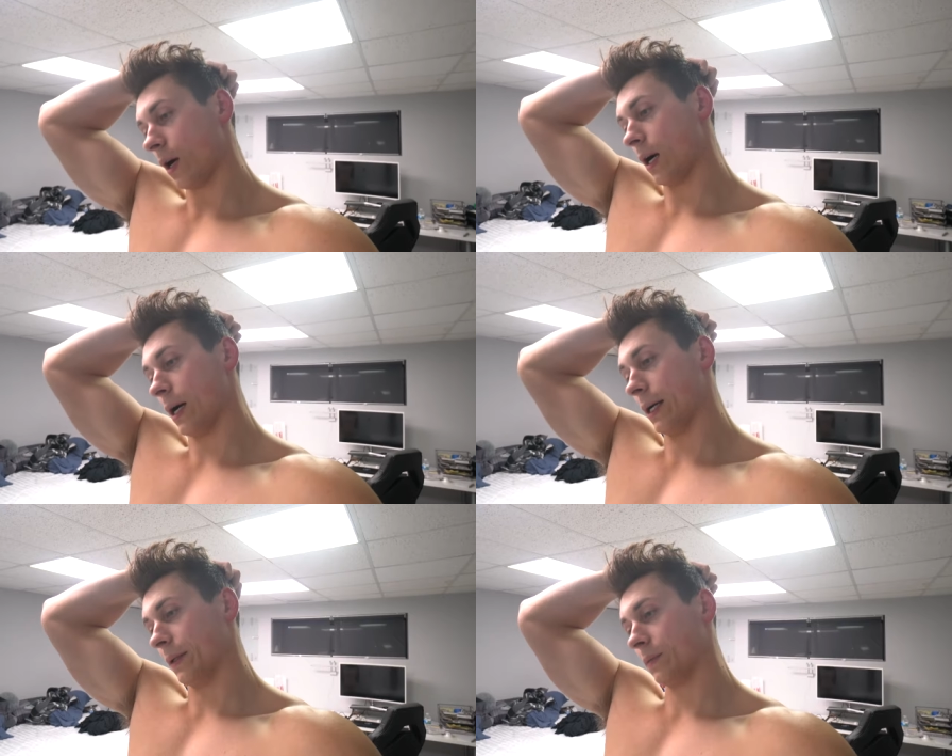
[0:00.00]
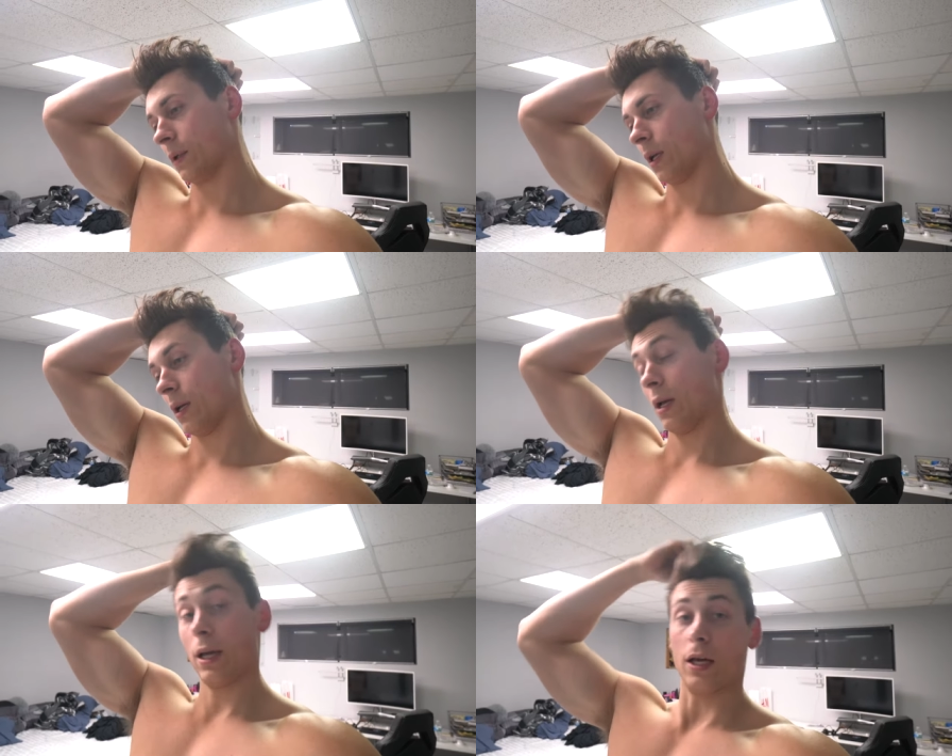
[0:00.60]
Uh,
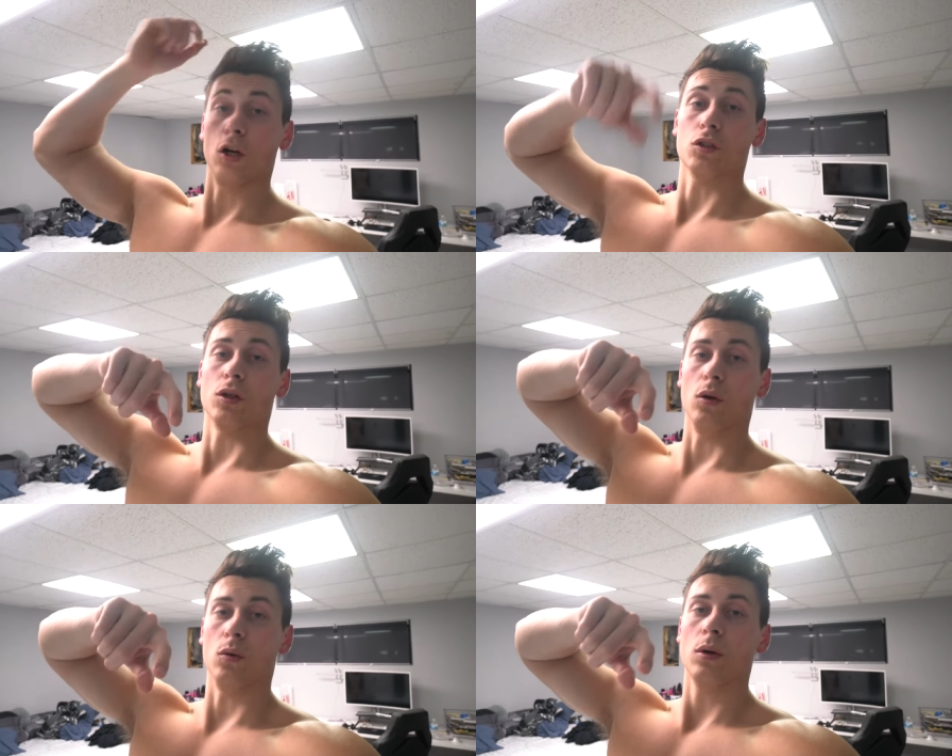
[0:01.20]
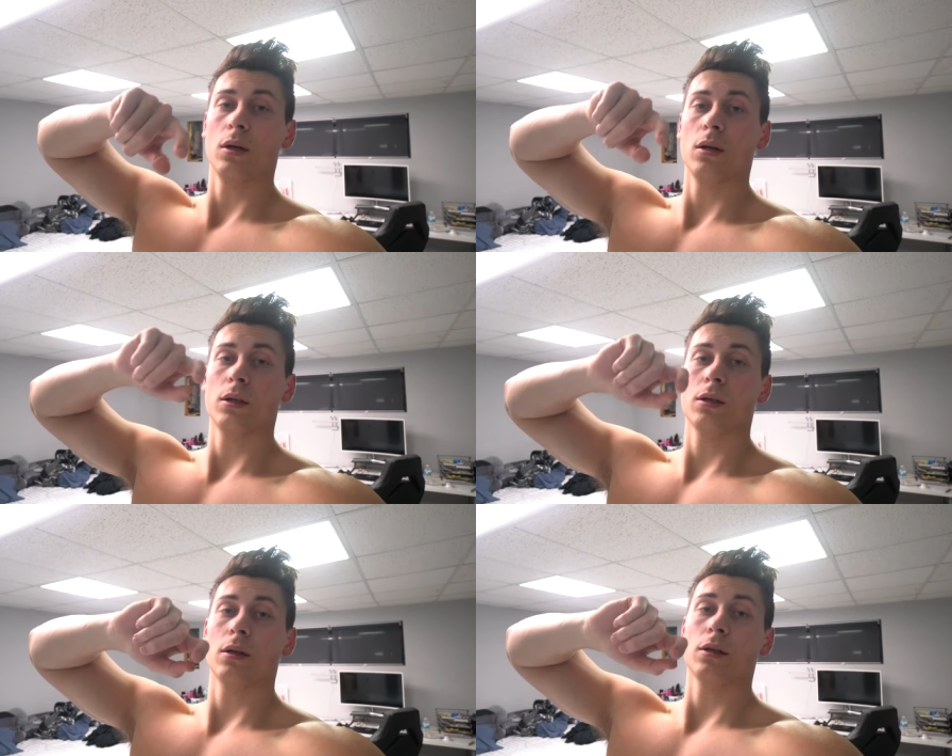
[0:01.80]
and also
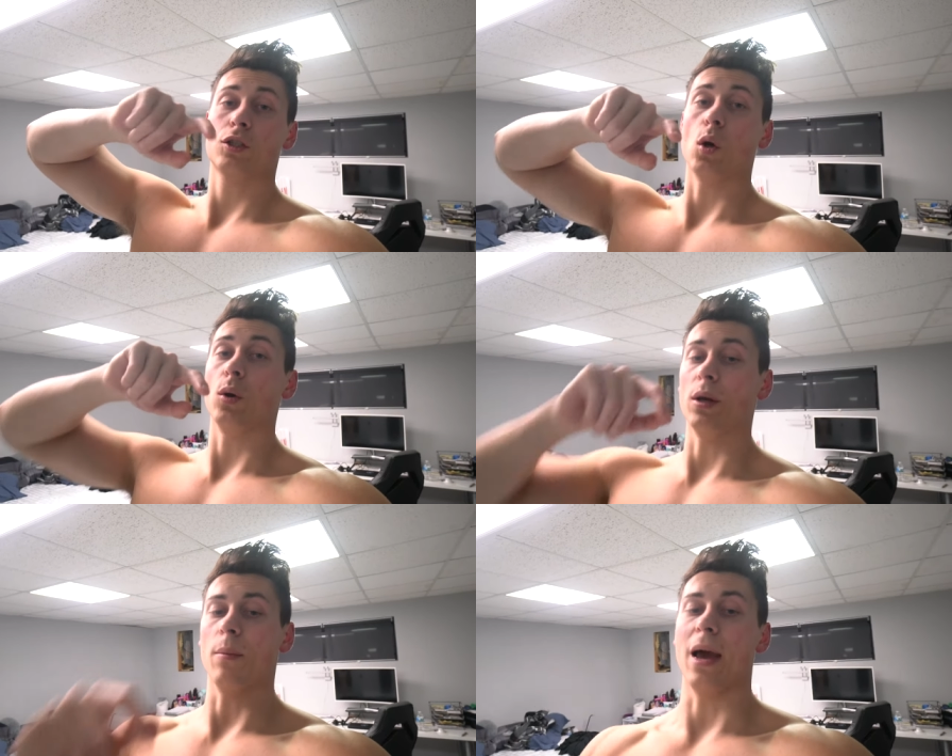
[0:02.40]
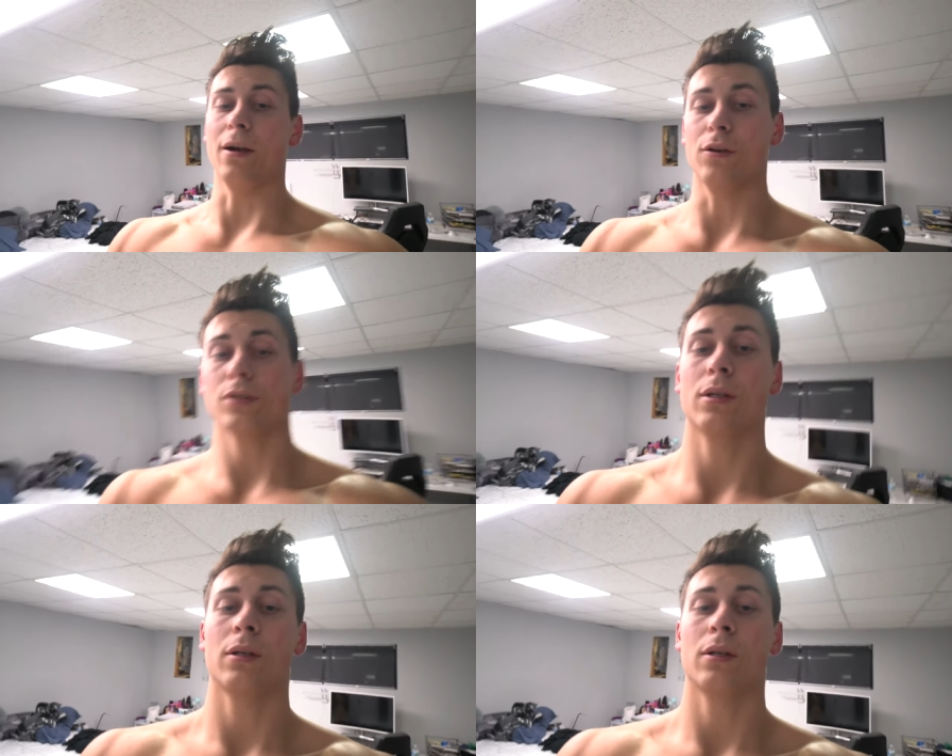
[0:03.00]
sodium matters.